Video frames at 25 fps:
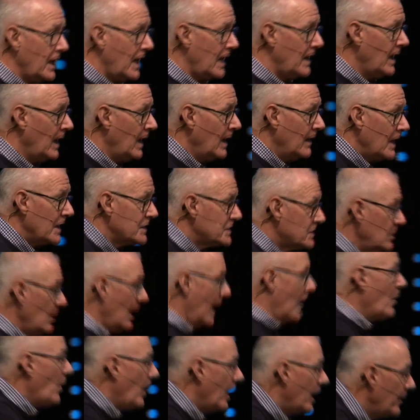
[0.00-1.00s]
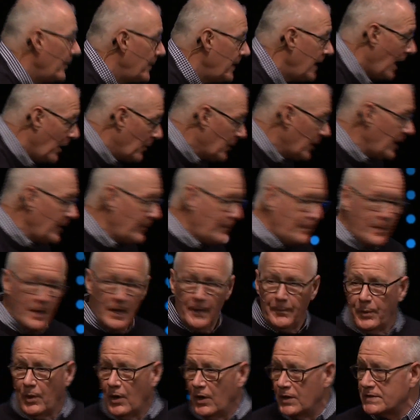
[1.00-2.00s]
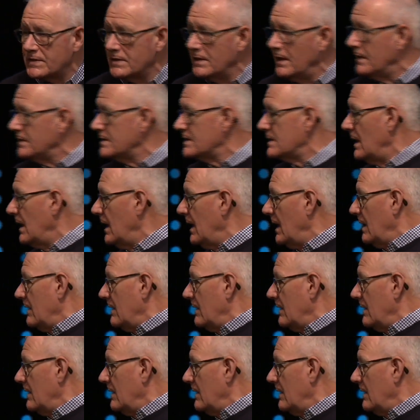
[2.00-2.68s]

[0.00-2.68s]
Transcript: okay? That's who I want to be. I want to be a person that's,